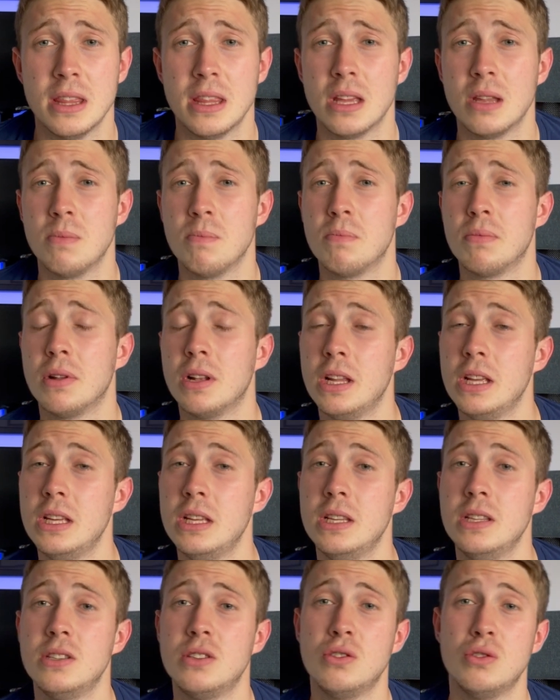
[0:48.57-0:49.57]
then
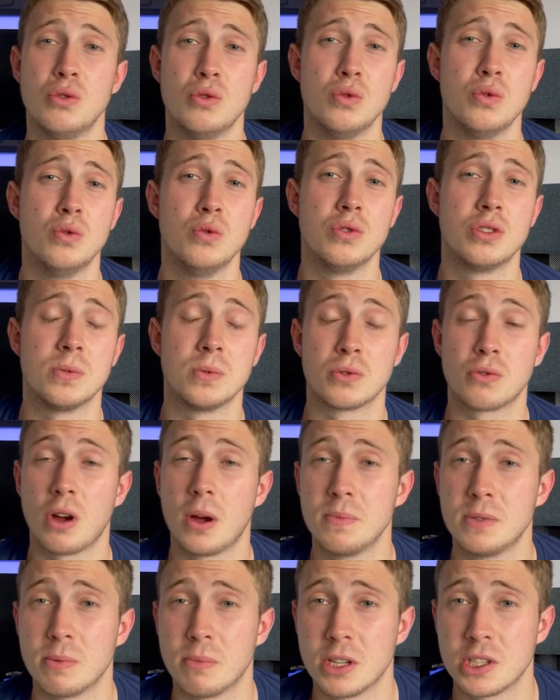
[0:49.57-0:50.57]
please do
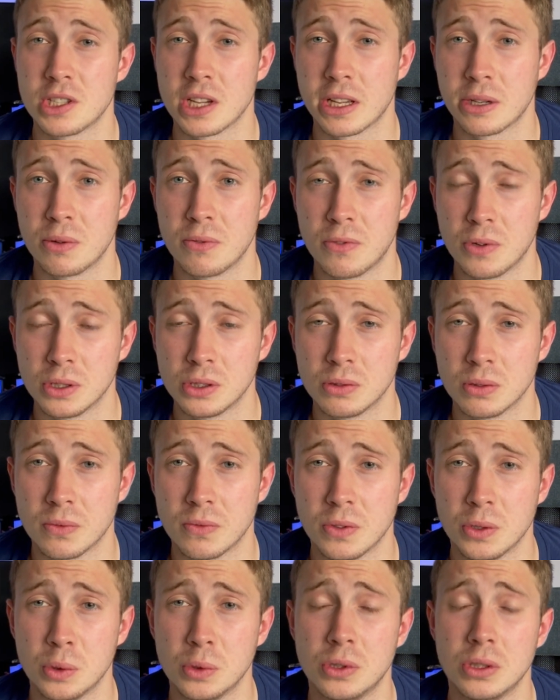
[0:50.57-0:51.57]
subscribe to my channel, Foster
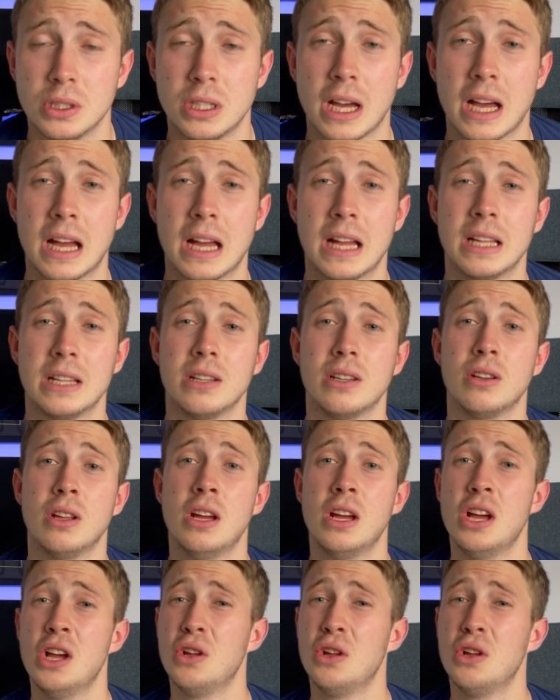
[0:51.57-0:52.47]
Unfiltered, and